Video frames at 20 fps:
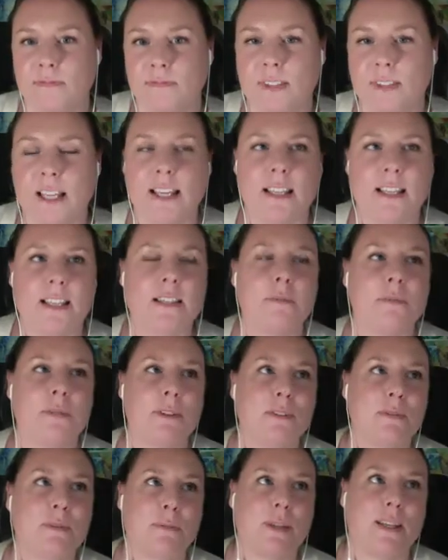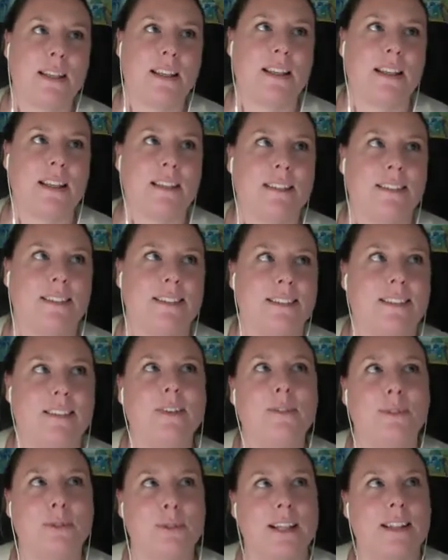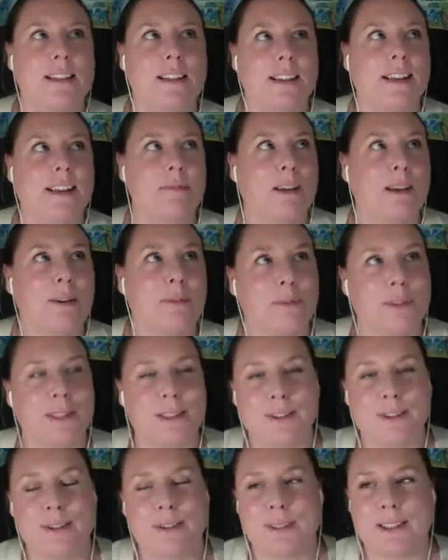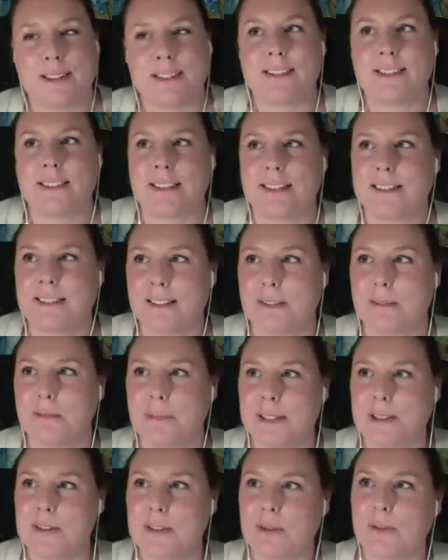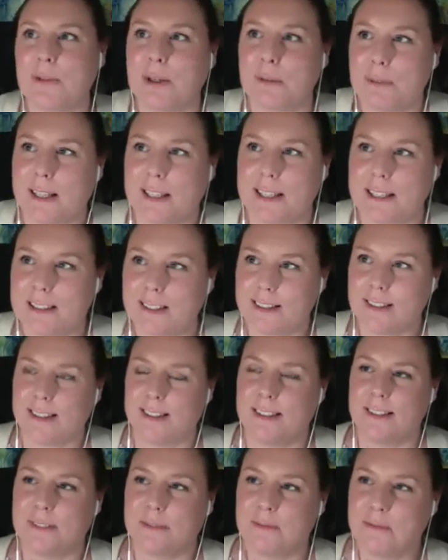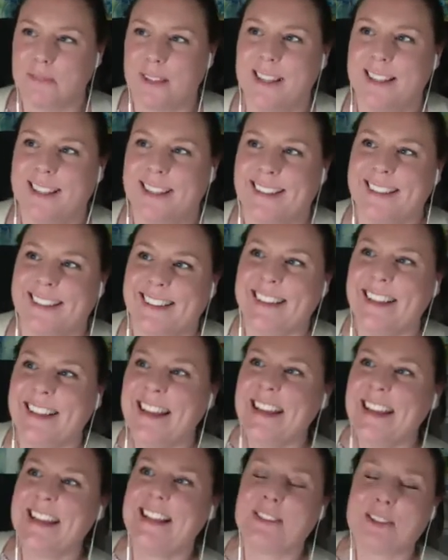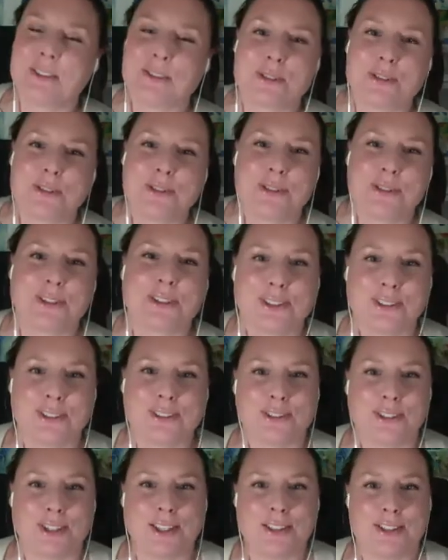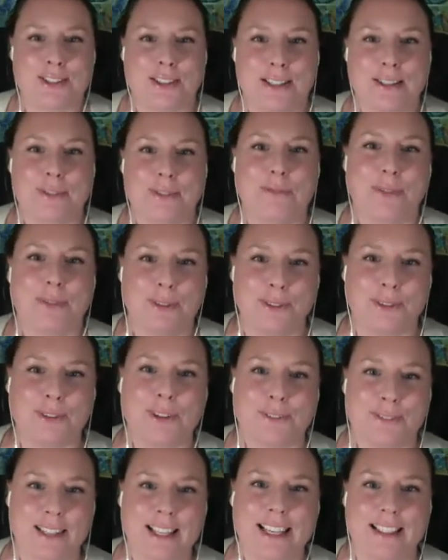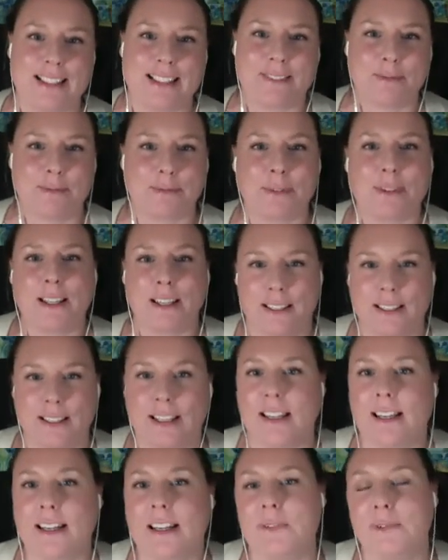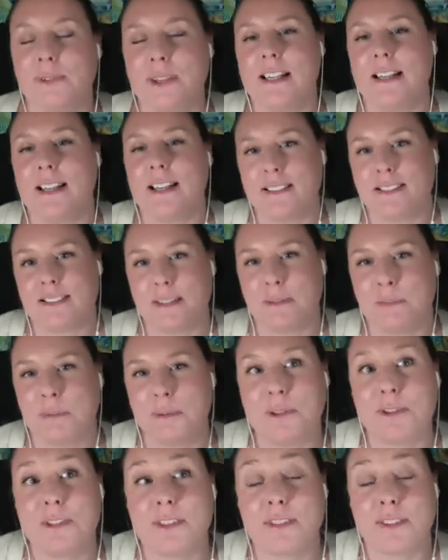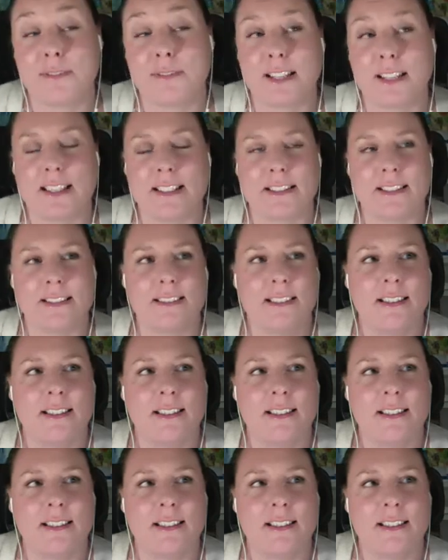yeah, it must be, well, I'm with you in the sense that me too, I'm like into social constructionism and all of that, and I realized the importance of that.